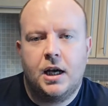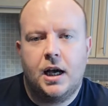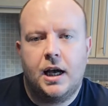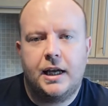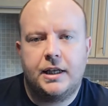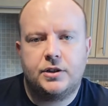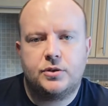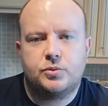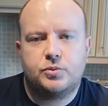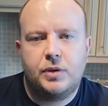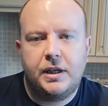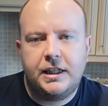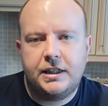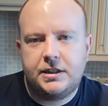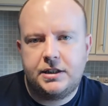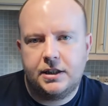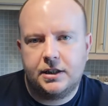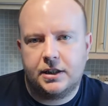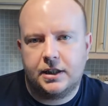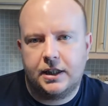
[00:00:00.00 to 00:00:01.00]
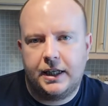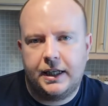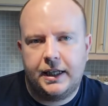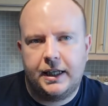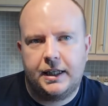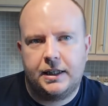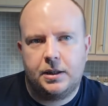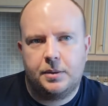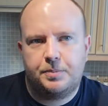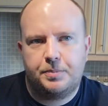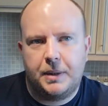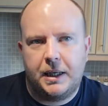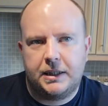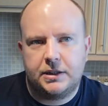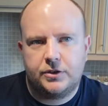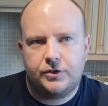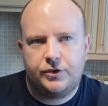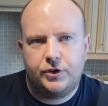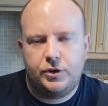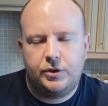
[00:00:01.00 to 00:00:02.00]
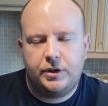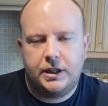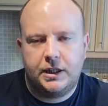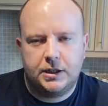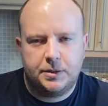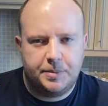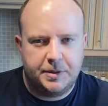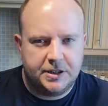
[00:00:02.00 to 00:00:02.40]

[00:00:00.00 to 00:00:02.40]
It's recently, in the past few years,